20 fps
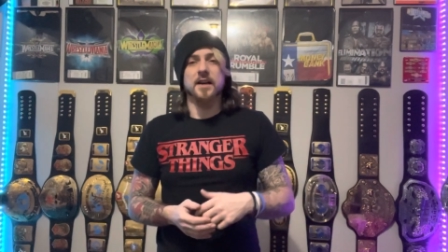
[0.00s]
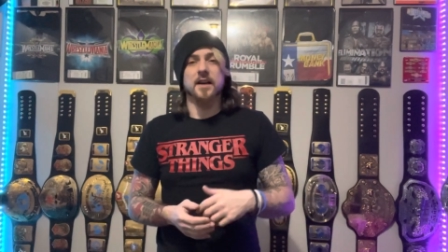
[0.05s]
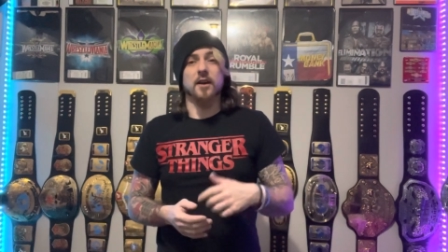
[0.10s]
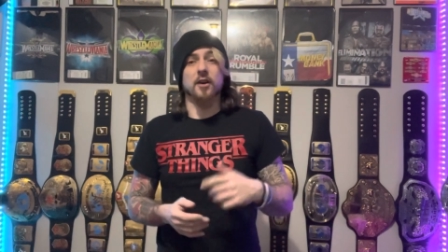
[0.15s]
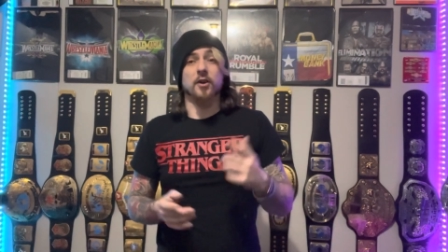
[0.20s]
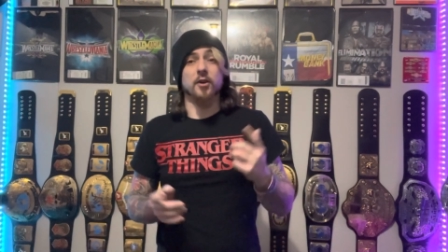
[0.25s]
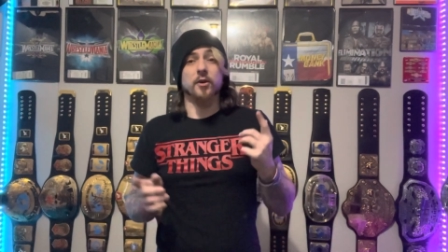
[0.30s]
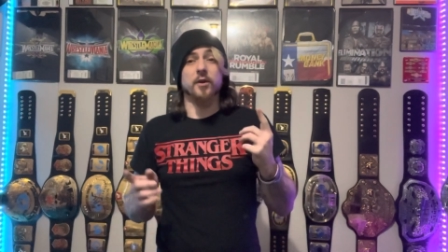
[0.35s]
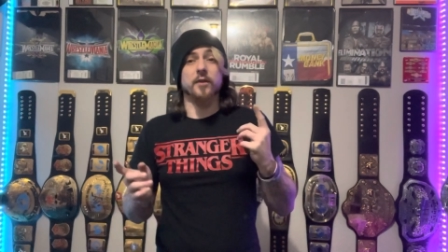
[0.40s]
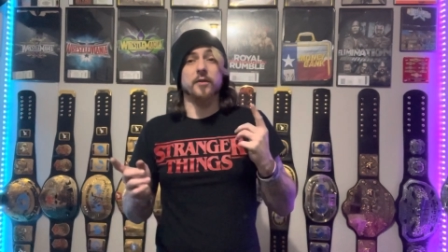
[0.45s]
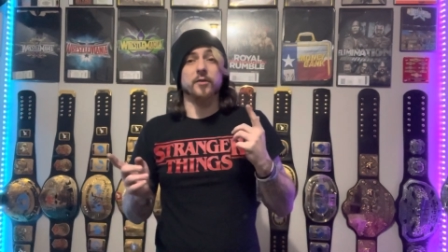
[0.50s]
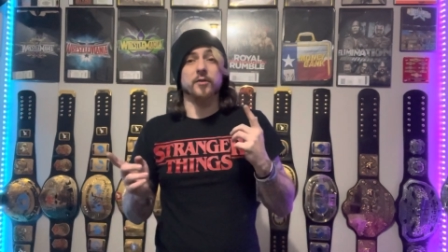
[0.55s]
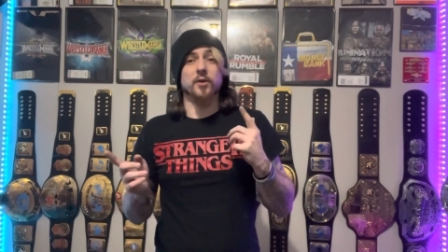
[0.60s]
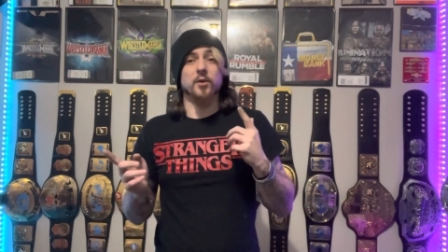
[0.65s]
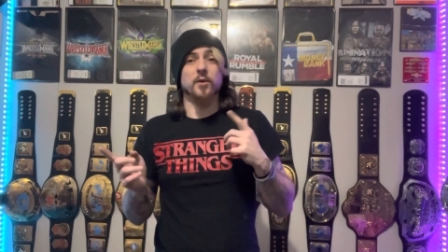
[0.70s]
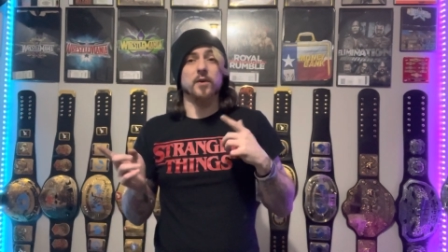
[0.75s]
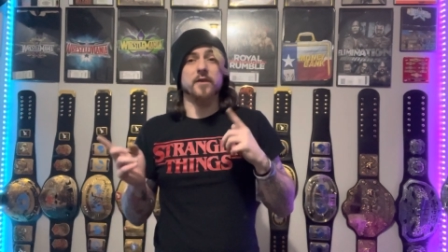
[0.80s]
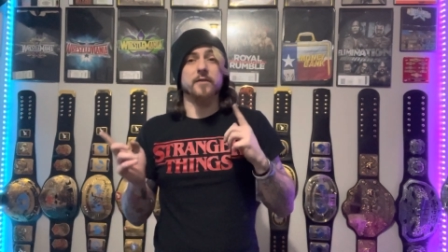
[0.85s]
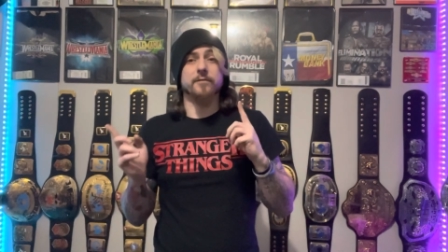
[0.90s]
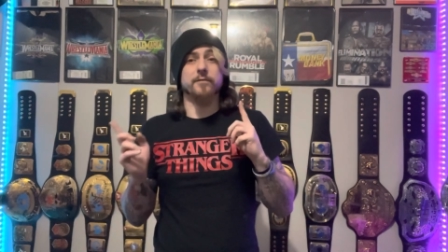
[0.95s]
I'll go ahead and
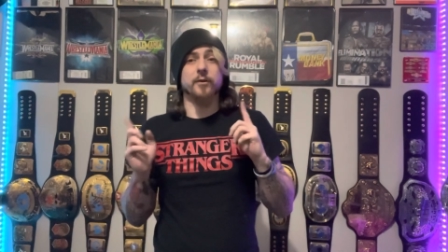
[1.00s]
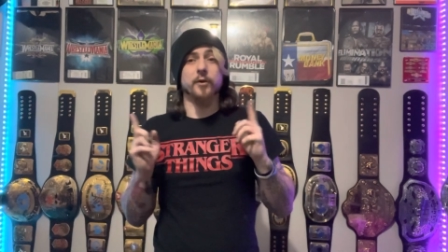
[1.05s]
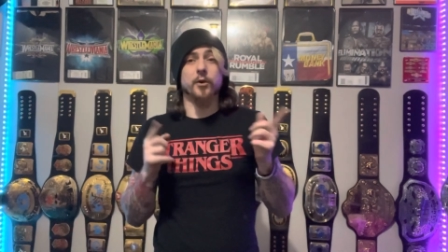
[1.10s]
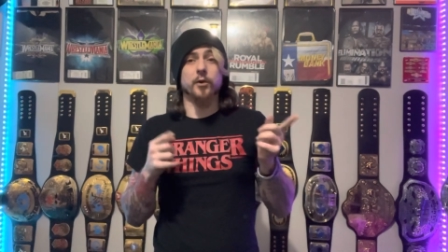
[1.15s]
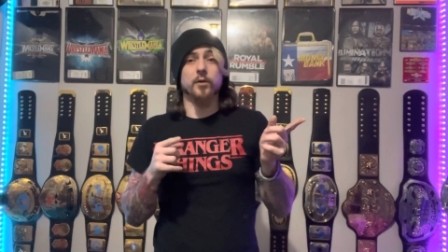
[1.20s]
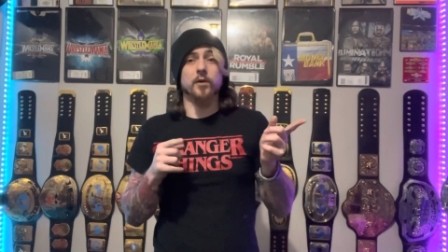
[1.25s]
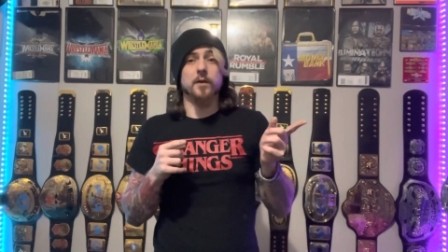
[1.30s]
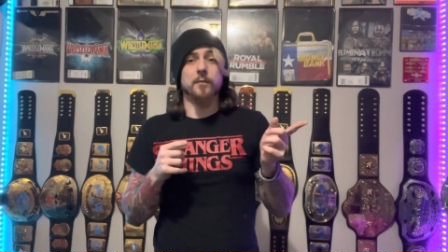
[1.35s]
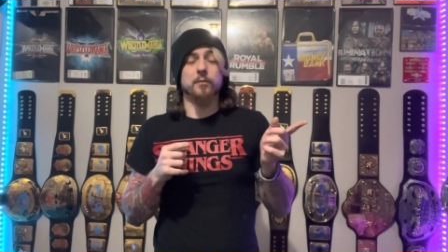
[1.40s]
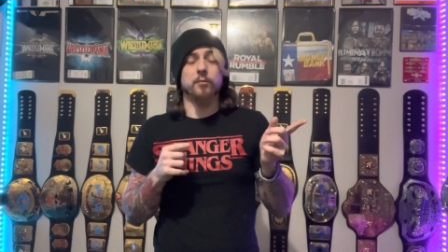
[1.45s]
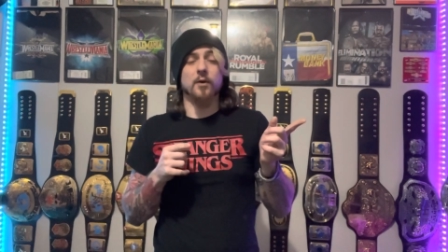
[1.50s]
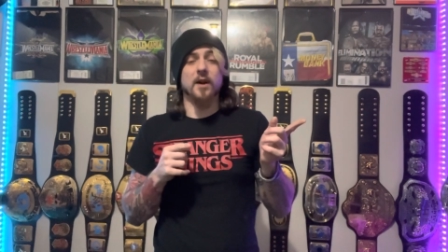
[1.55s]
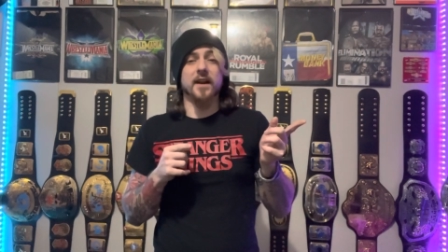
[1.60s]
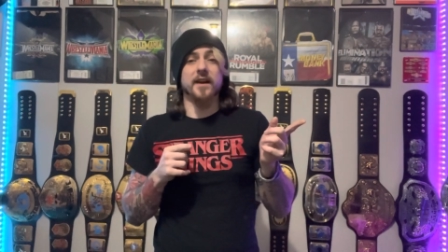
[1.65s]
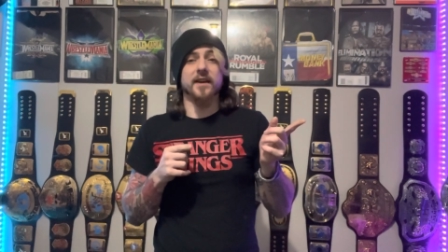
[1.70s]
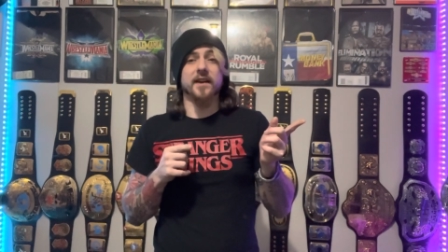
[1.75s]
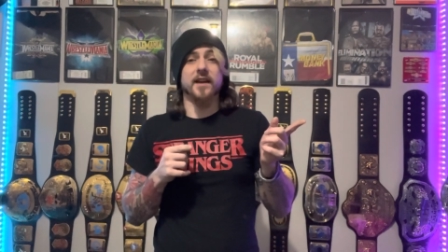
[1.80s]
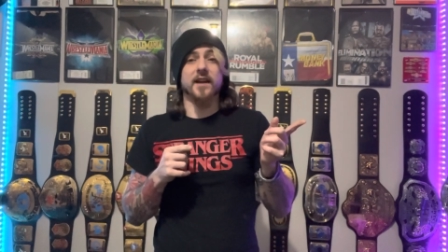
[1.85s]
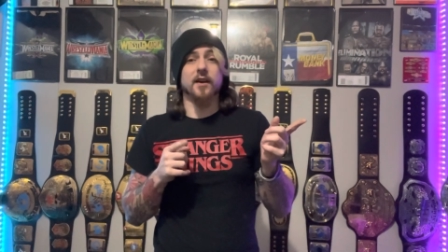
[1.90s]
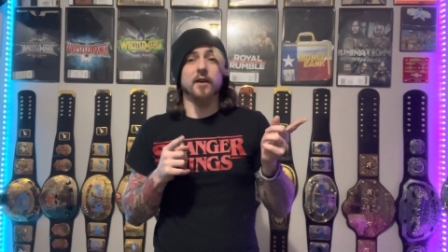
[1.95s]
throw a photo up
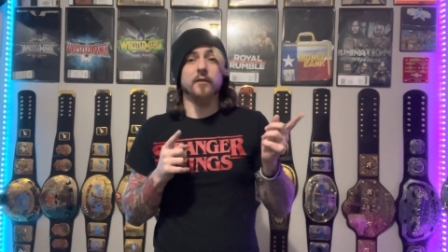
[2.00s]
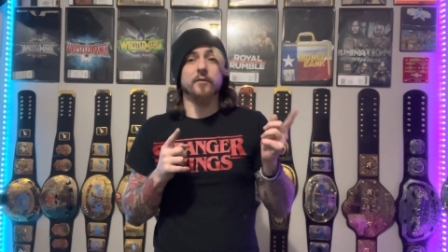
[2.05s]
right now